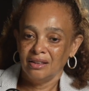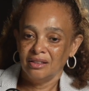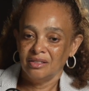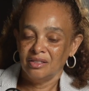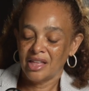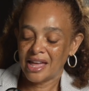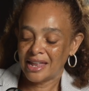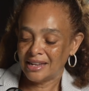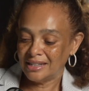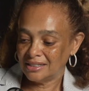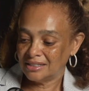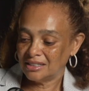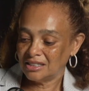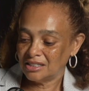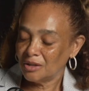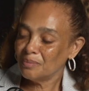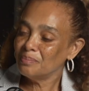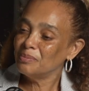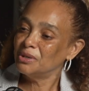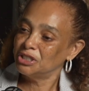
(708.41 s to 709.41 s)
that is
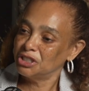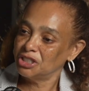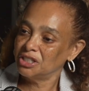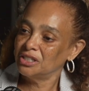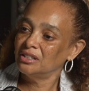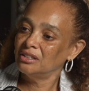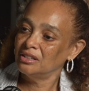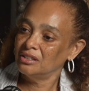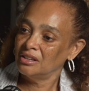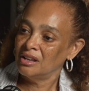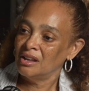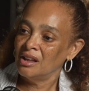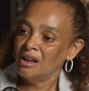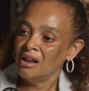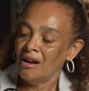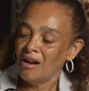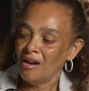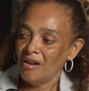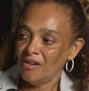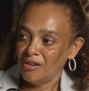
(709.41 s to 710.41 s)
the mission
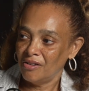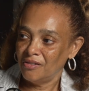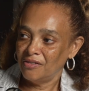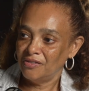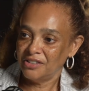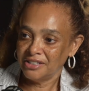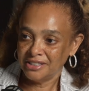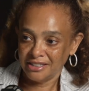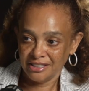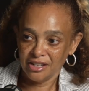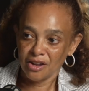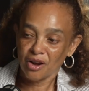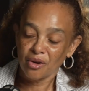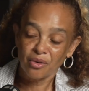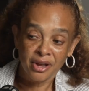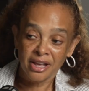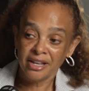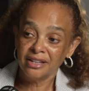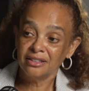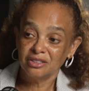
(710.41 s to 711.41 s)
of the
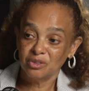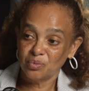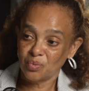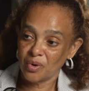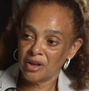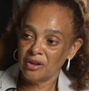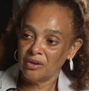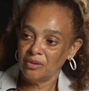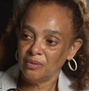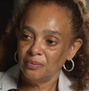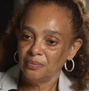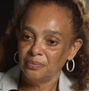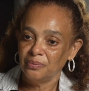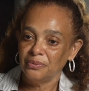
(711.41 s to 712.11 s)
CRA as well,